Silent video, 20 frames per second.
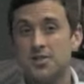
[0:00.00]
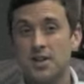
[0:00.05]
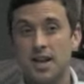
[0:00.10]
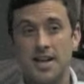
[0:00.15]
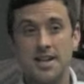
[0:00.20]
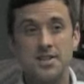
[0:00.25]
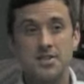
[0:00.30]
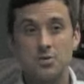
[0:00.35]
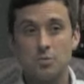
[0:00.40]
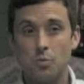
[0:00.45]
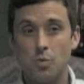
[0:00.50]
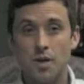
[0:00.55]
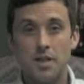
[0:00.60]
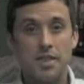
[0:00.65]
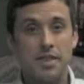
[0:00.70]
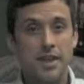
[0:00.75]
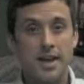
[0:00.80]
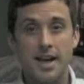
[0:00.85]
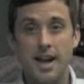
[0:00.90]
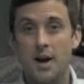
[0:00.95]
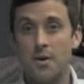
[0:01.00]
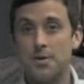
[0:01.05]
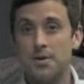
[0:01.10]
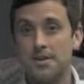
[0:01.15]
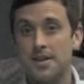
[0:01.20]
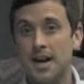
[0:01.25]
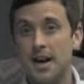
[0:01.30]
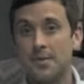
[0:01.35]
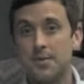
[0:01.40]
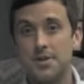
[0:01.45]
I guess the one thing I
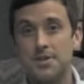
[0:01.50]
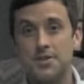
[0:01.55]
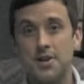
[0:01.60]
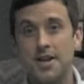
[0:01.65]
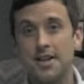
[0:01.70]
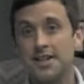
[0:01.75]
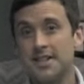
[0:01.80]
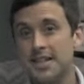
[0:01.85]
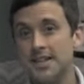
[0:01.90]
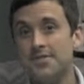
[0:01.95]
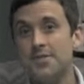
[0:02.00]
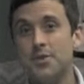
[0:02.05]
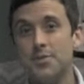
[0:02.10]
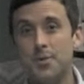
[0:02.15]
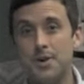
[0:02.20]
would try to leave you